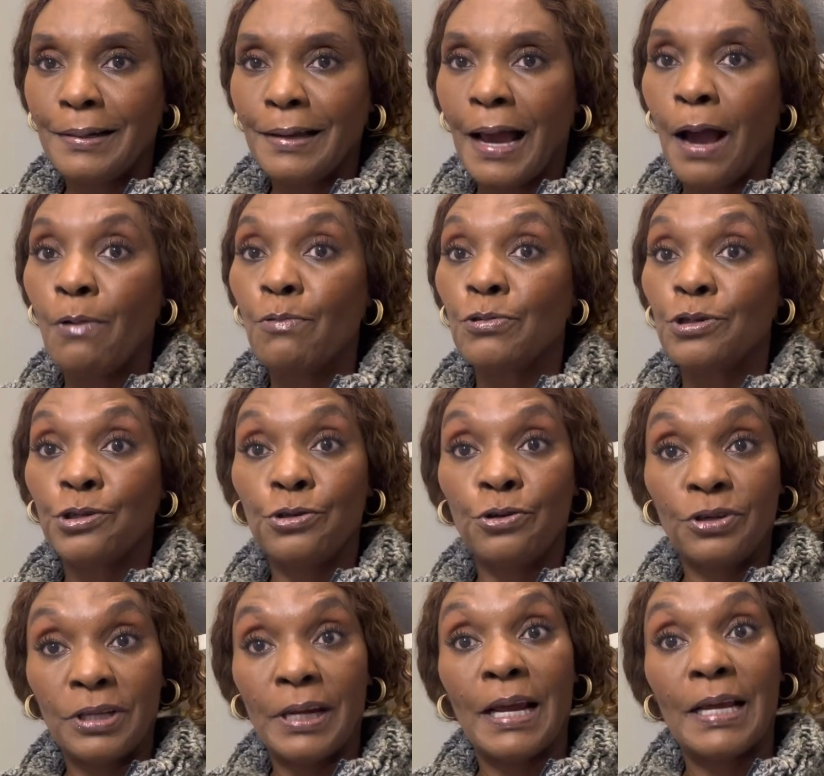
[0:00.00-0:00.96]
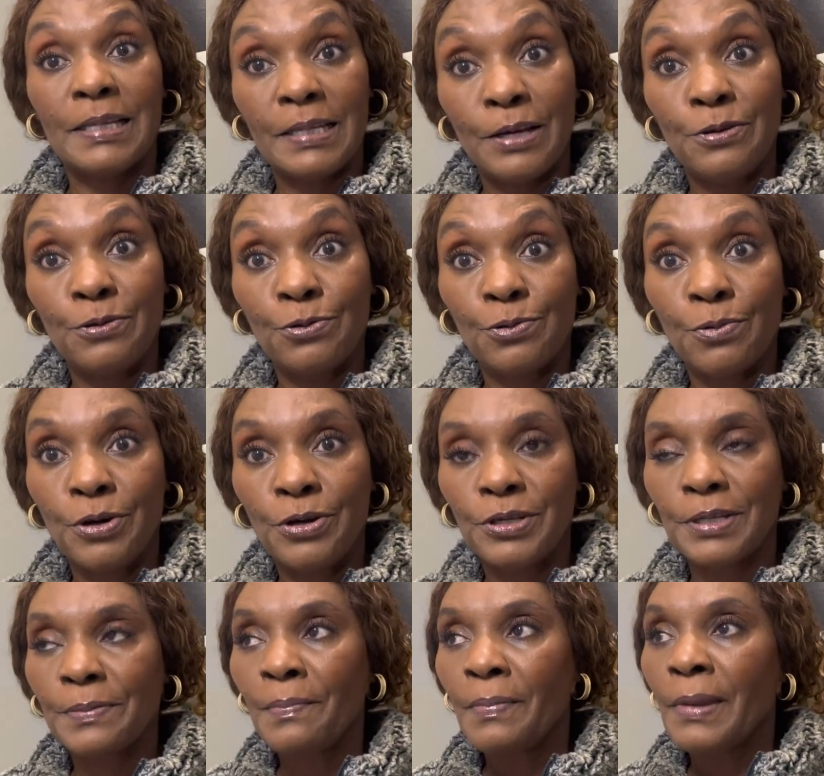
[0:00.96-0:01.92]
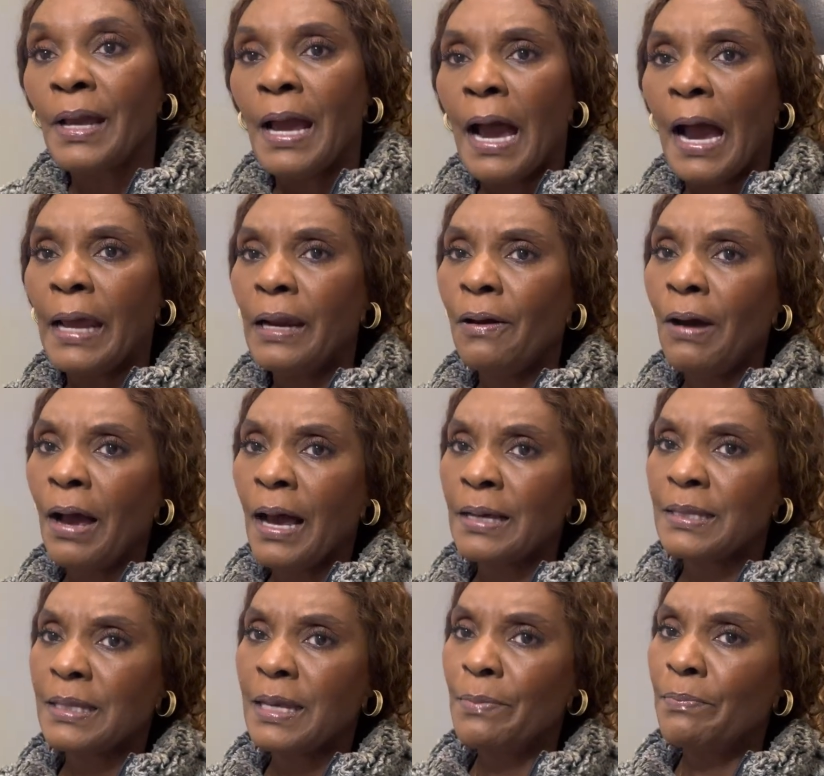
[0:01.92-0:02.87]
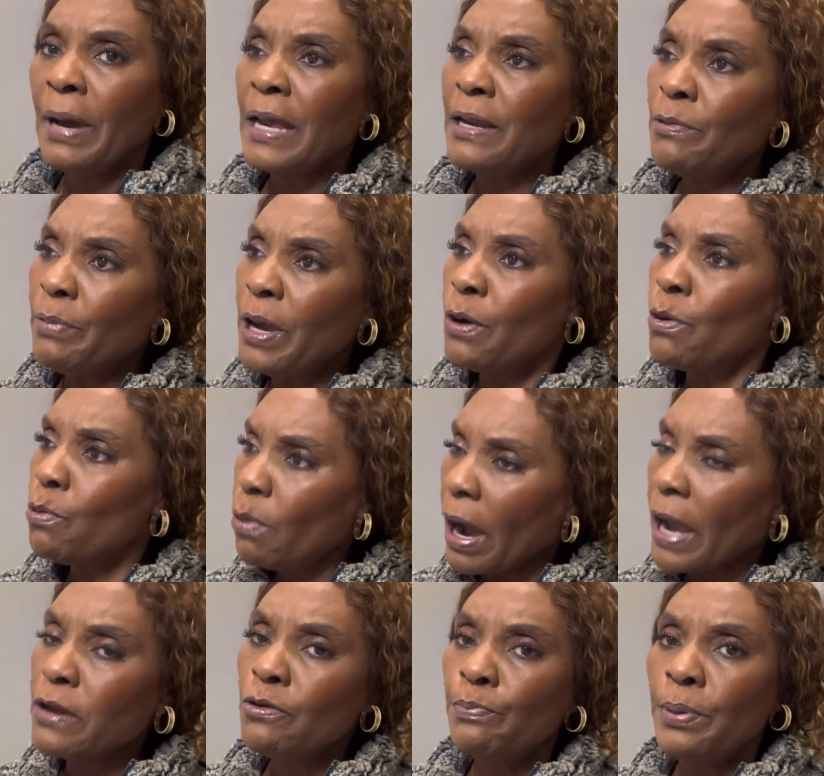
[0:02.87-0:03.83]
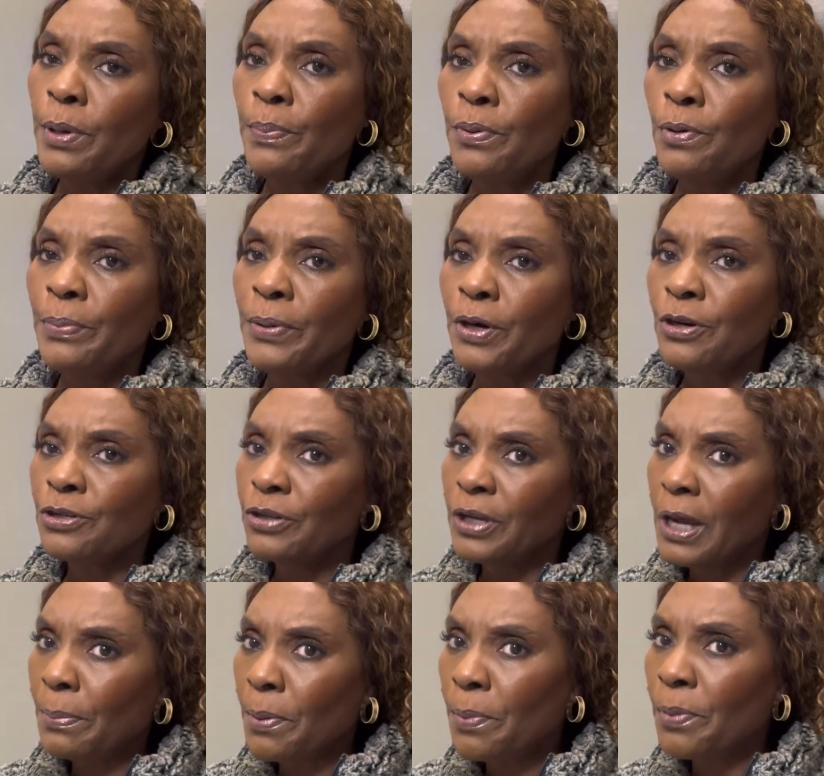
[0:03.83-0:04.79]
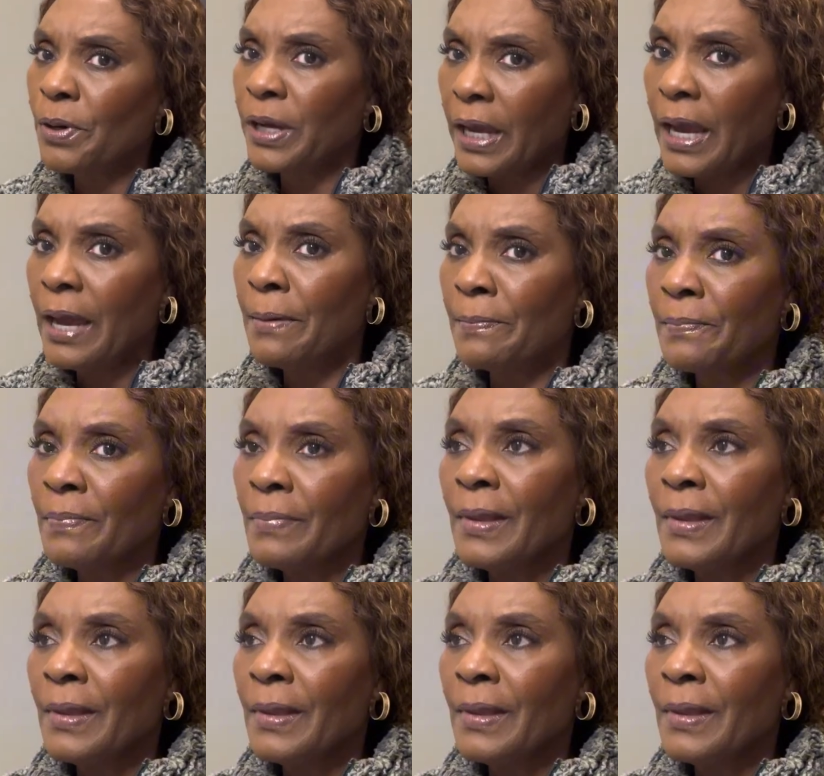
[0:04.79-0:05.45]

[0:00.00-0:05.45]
I was shocked that I said those words. I now asked them, by the way, who are you people? Because the other people came.